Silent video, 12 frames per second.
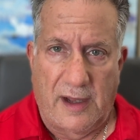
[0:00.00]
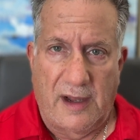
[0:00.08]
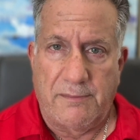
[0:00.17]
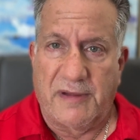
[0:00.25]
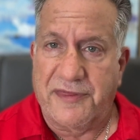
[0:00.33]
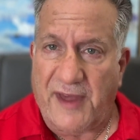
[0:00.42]

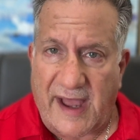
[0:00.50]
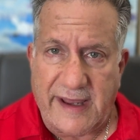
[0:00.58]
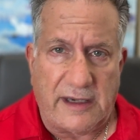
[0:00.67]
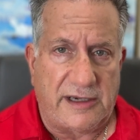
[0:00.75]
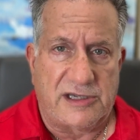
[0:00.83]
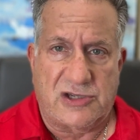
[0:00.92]

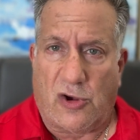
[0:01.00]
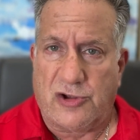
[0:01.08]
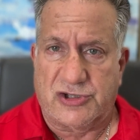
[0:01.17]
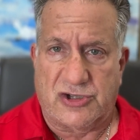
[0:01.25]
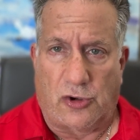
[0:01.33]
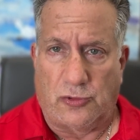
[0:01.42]
Methionine is
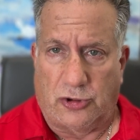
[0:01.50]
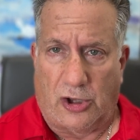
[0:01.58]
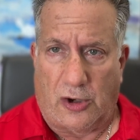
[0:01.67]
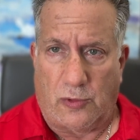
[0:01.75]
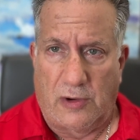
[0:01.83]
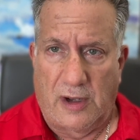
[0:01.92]
also
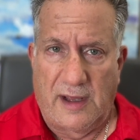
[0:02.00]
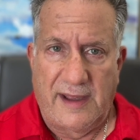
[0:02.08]
low.